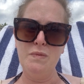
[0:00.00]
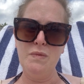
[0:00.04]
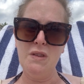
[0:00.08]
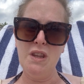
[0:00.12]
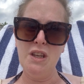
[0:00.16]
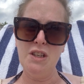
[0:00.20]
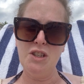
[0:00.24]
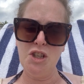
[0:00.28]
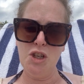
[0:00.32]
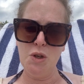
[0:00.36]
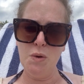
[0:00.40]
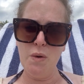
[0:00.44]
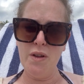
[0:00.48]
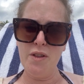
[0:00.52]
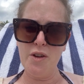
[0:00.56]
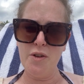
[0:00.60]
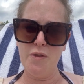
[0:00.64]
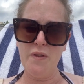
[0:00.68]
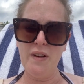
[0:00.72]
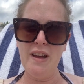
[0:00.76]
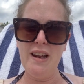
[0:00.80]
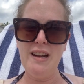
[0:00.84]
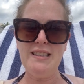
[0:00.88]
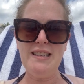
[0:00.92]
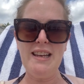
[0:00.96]
the two other
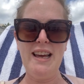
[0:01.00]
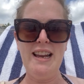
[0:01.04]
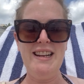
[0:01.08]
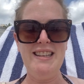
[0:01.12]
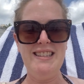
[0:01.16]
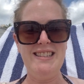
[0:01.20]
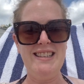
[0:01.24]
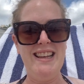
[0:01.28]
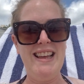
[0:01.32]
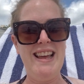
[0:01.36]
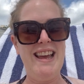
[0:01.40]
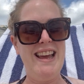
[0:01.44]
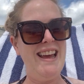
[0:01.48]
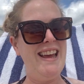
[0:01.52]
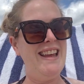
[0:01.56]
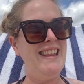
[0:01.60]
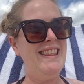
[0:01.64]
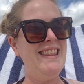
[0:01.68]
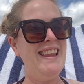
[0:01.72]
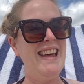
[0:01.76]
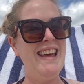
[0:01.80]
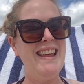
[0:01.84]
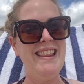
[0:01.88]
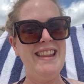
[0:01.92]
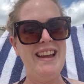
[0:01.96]
flight attendants
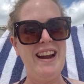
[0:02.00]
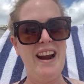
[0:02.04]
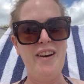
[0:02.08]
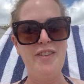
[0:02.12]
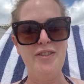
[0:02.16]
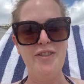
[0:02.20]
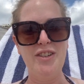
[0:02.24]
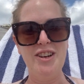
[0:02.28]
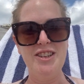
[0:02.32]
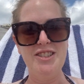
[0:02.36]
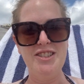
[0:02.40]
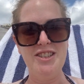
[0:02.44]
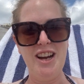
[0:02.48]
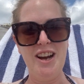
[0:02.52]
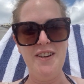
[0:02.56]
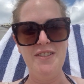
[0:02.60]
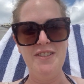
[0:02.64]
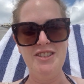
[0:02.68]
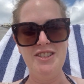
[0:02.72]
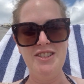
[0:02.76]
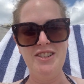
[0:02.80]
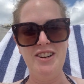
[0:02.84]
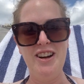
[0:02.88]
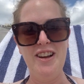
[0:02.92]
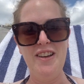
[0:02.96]
and then our first
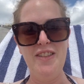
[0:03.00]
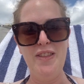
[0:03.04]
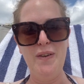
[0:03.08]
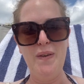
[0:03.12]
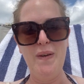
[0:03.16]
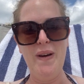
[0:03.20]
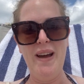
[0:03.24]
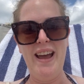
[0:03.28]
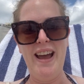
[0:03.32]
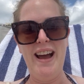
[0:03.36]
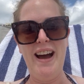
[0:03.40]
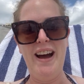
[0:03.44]
officer on the way